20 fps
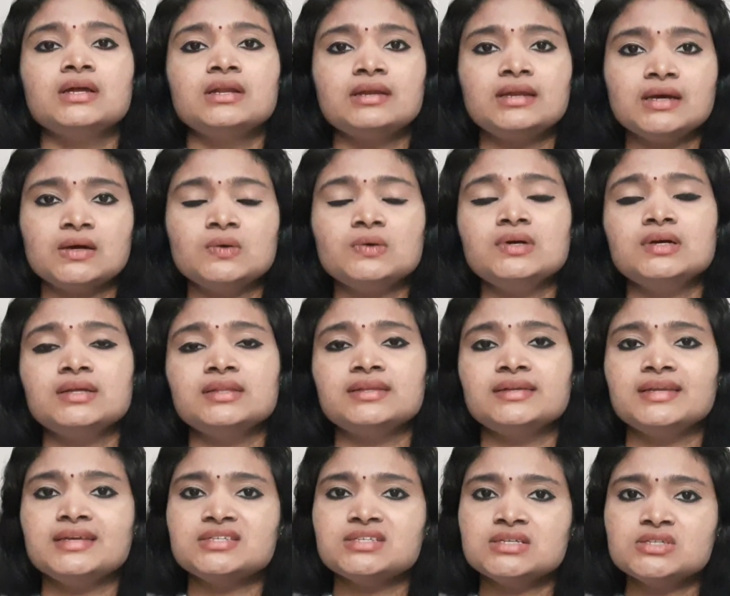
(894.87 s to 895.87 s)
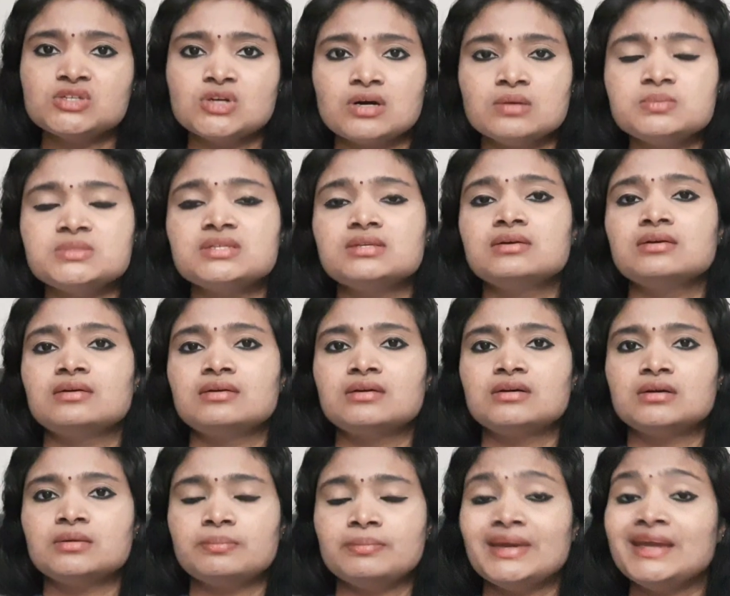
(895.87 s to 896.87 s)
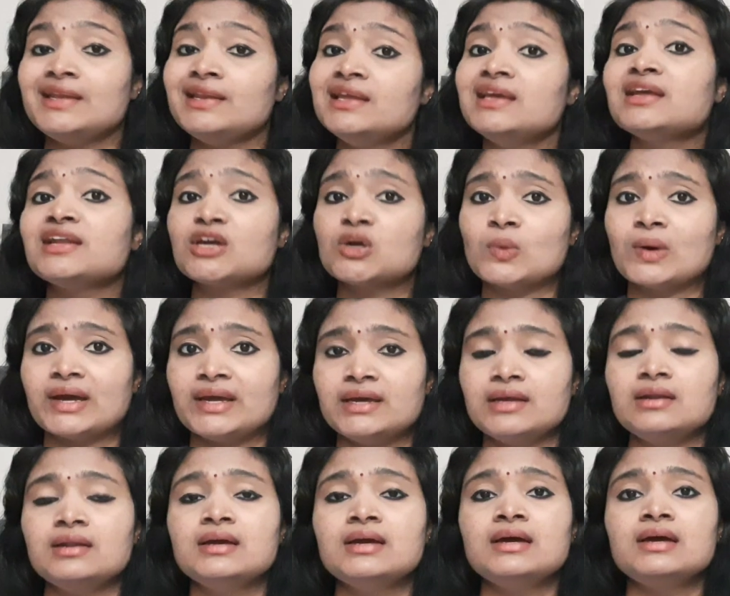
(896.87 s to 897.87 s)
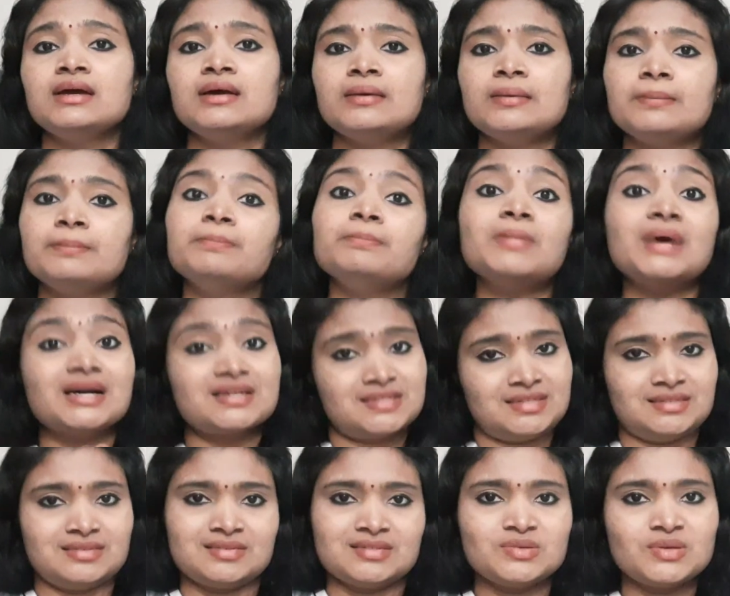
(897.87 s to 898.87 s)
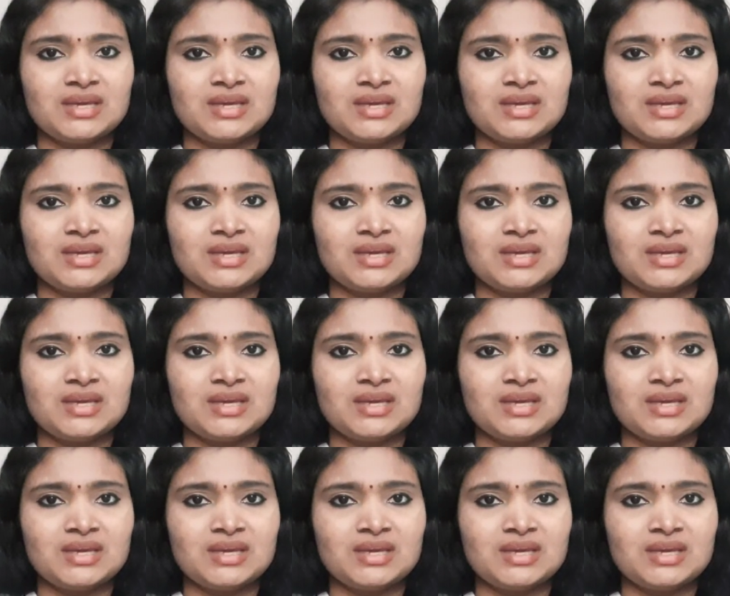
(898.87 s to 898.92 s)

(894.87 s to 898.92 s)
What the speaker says: Now, the teaching jobs mainly require masters.